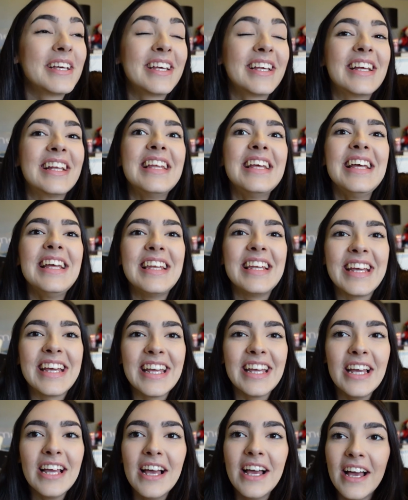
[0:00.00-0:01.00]

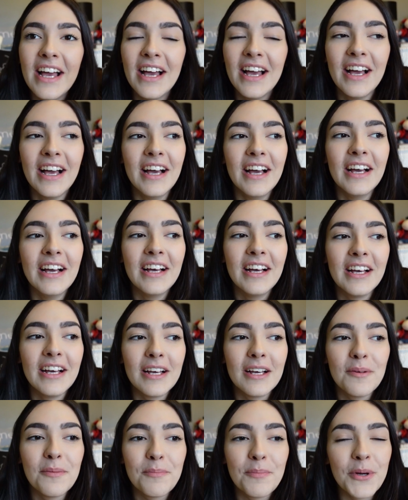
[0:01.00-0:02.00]
clearly,
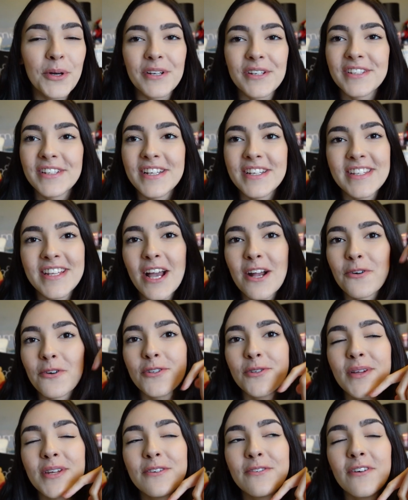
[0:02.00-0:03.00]
books that are set
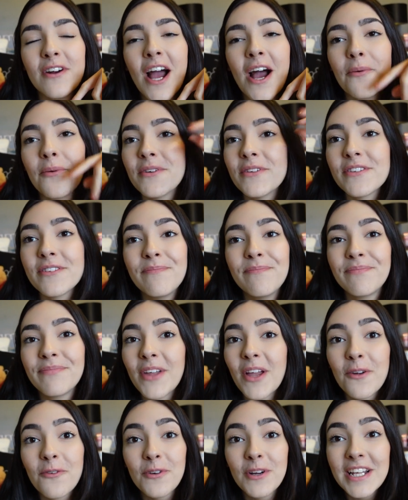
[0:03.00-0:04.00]
across 24 hours
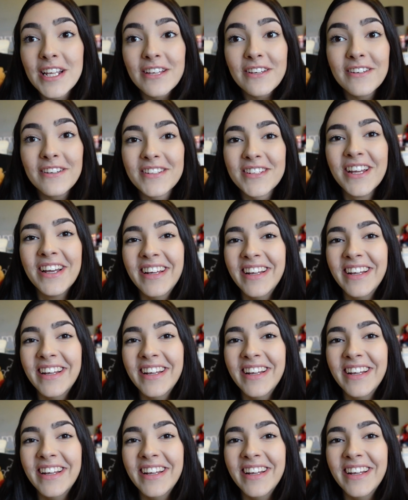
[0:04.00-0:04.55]
are really good.